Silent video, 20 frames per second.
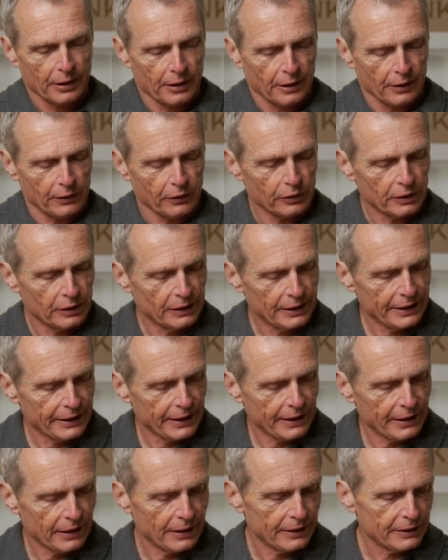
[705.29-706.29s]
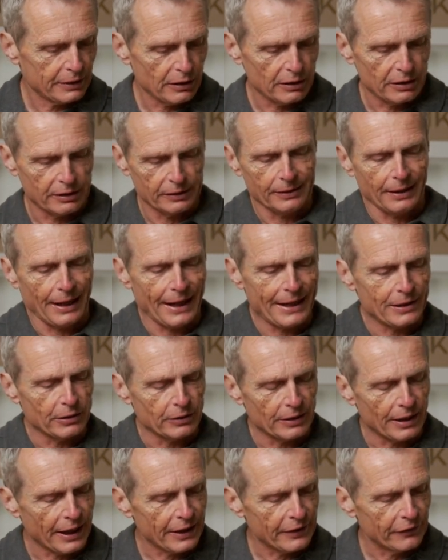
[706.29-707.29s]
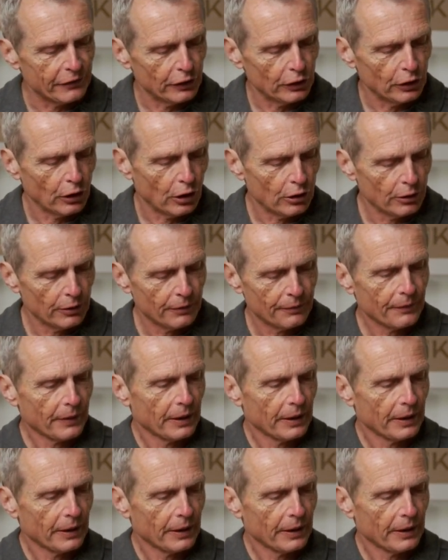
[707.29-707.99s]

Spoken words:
I've got a leader here, it's, I don't know, 8 or 9 foot long.